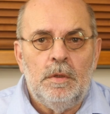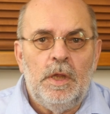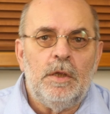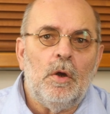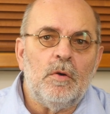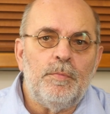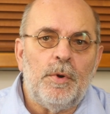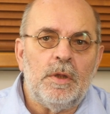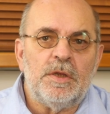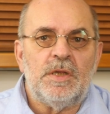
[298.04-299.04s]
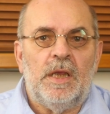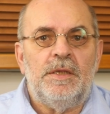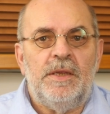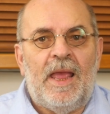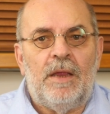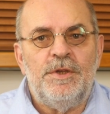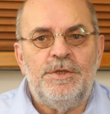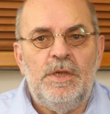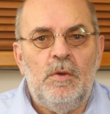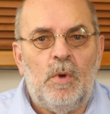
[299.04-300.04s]
In current products like the Aries
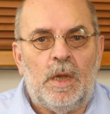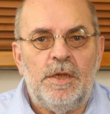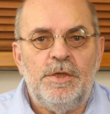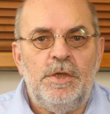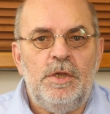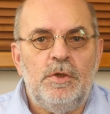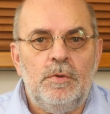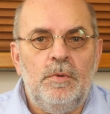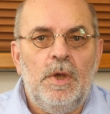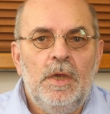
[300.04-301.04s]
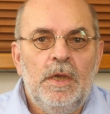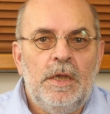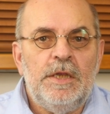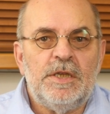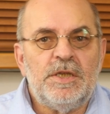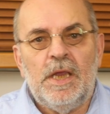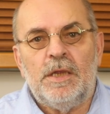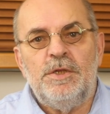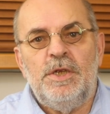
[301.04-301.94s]
G1 and G2, it is a second